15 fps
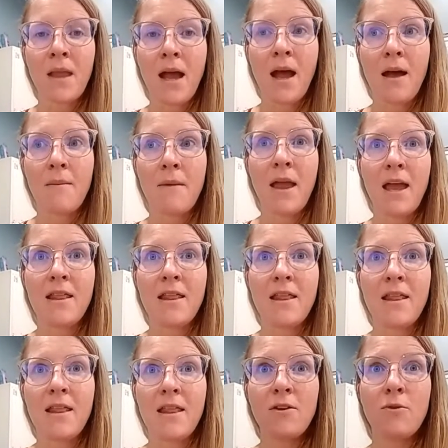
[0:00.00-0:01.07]
And then
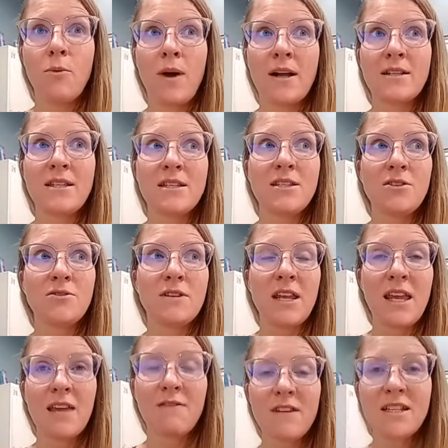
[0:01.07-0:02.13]
if you want to do an
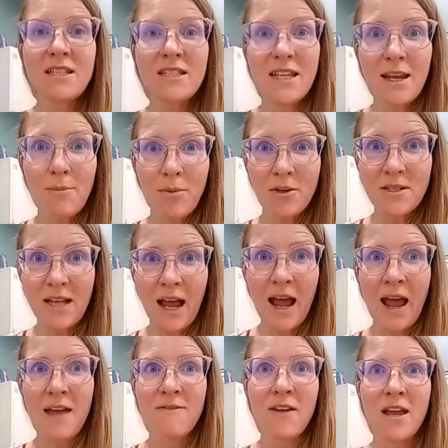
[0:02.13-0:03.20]
even deeper dive